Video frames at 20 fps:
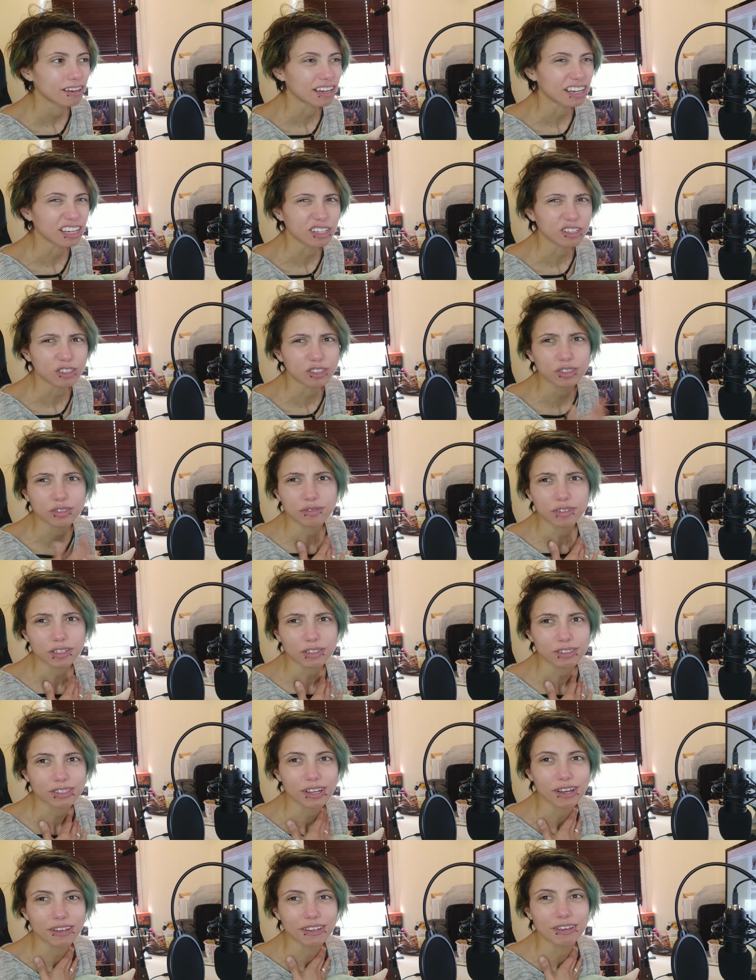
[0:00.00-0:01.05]
And you just feel
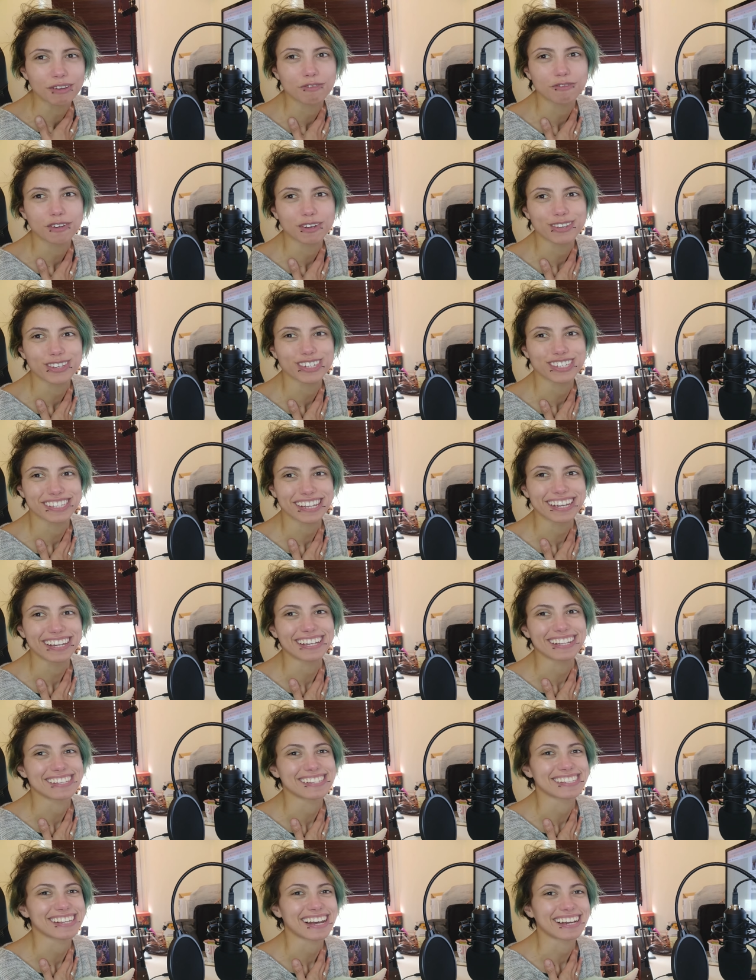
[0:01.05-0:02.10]
so, you feel sick
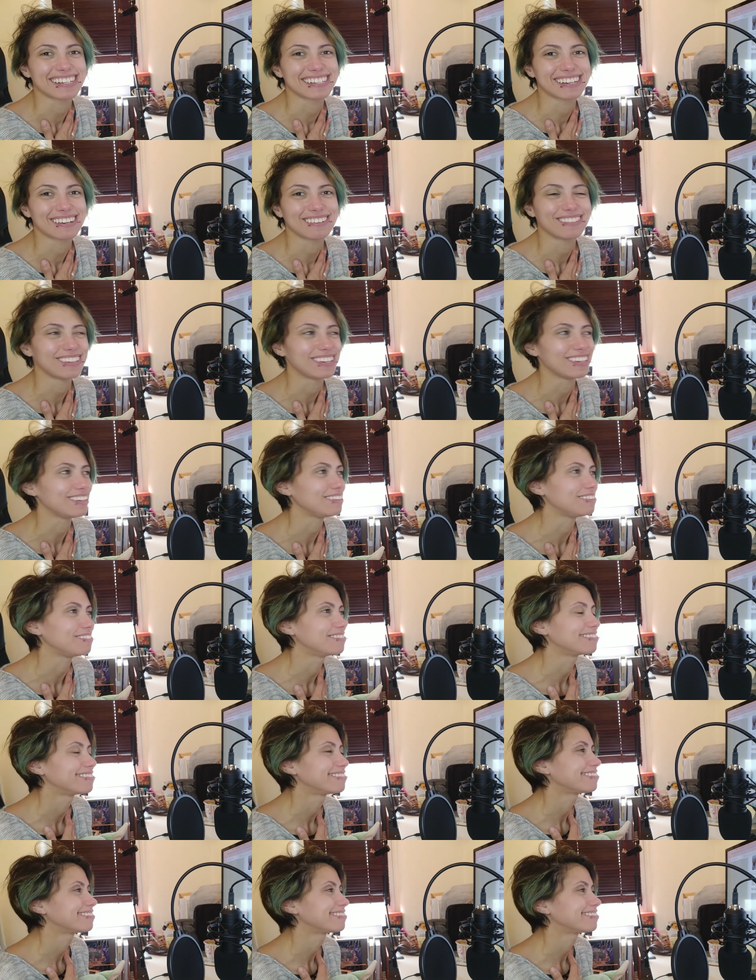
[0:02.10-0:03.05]
inside, don't you?